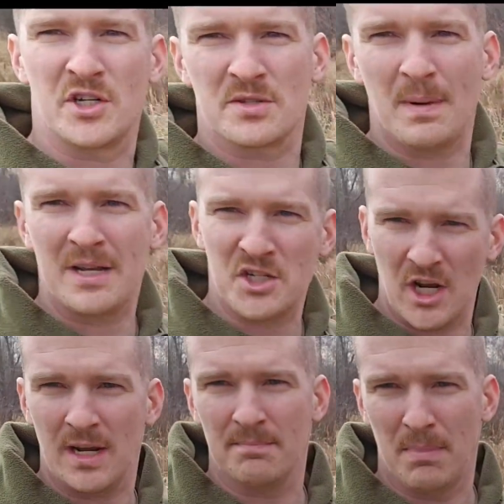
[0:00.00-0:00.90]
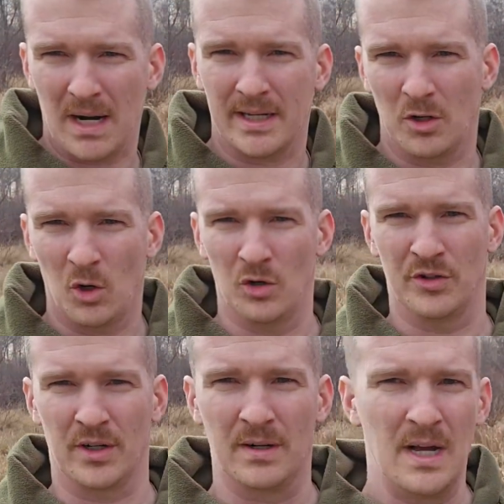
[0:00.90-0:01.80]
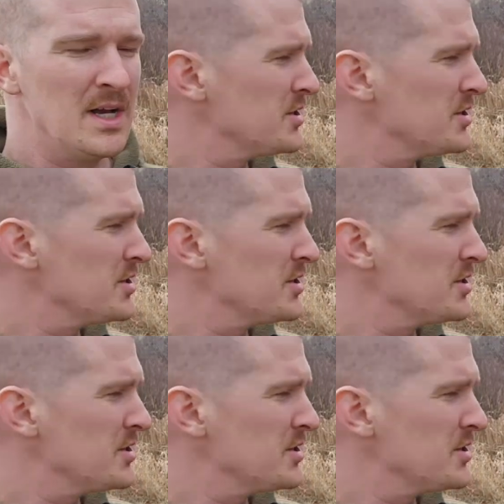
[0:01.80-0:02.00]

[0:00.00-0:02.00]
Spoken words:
which is my chain bucket holder.